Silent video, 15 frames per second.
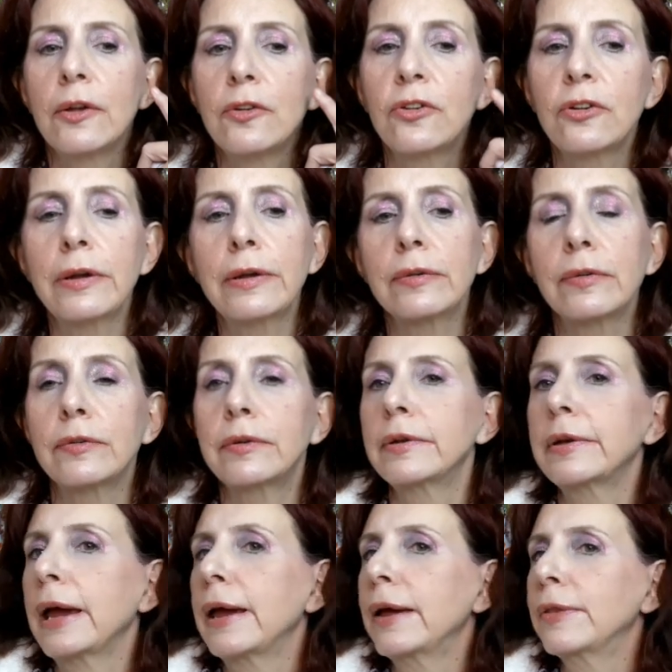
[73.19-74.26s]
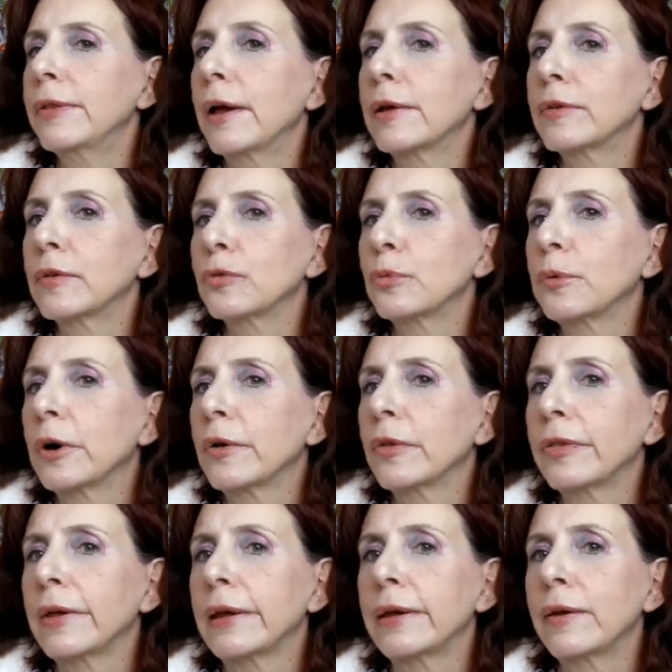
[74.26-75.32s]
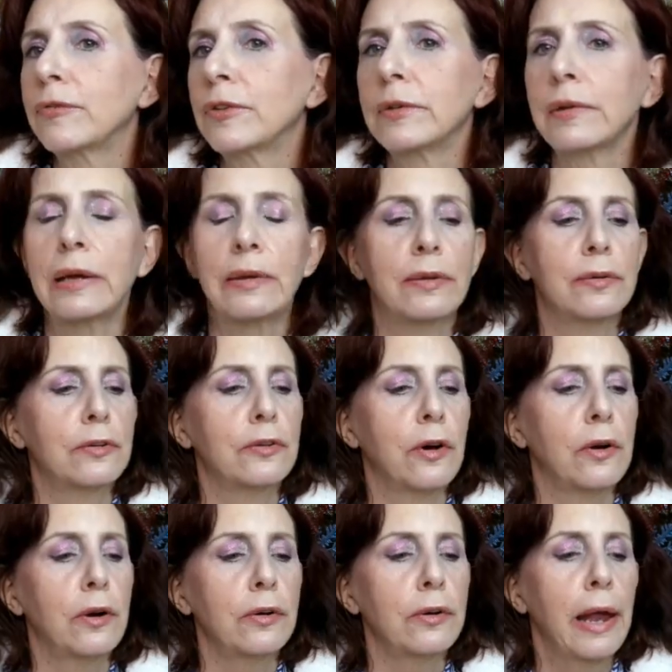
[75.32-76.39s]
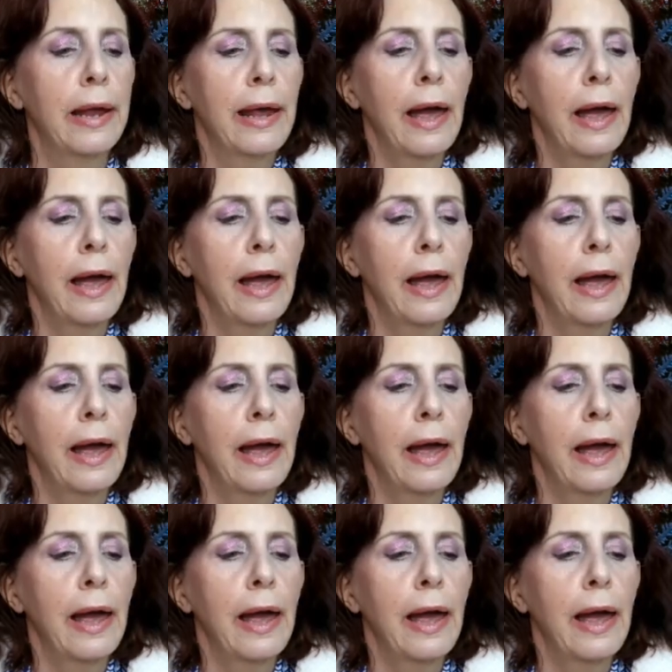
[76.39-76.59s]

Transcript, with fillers: cheeks today, that's where the gift sets start.